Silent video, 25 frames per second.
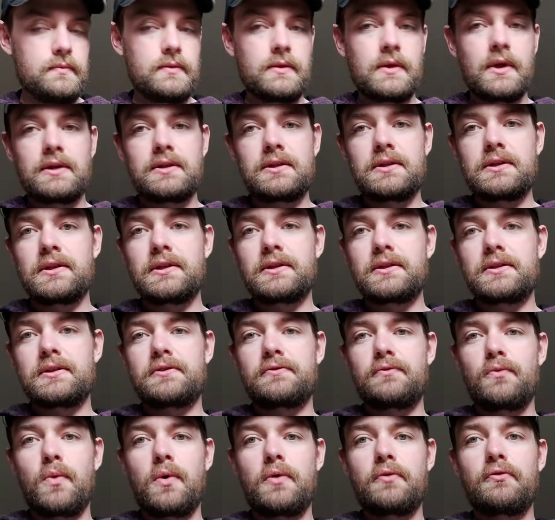that's a distance
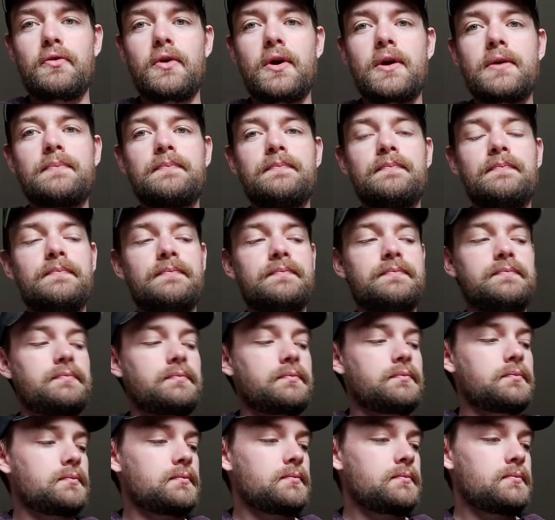of 1 fret.
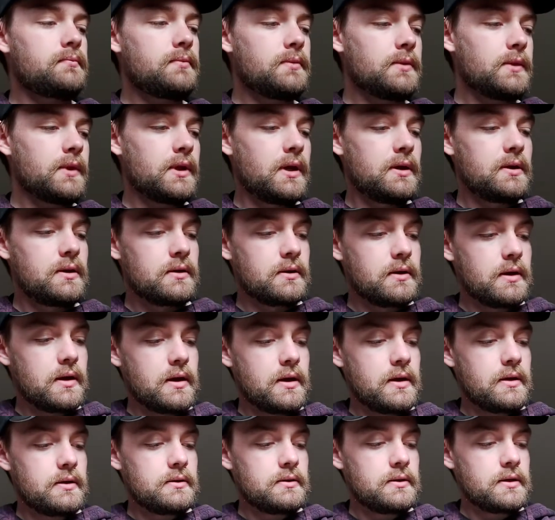
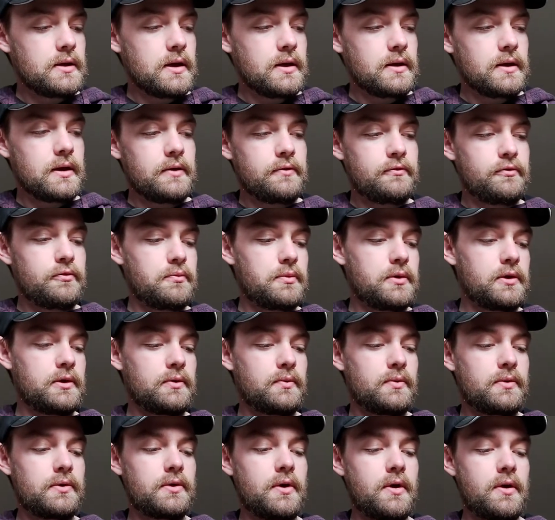And yeah, getting familiar
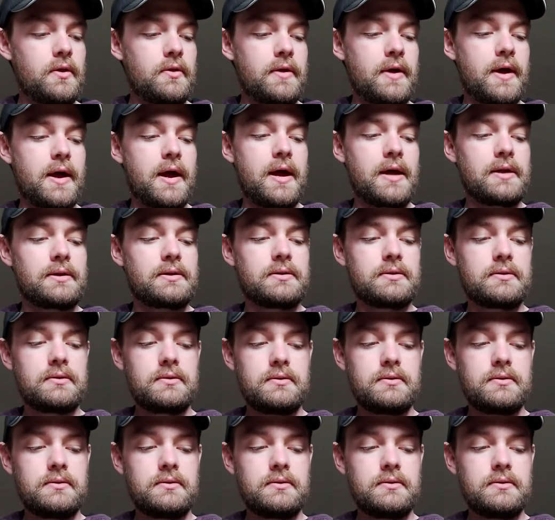with all that.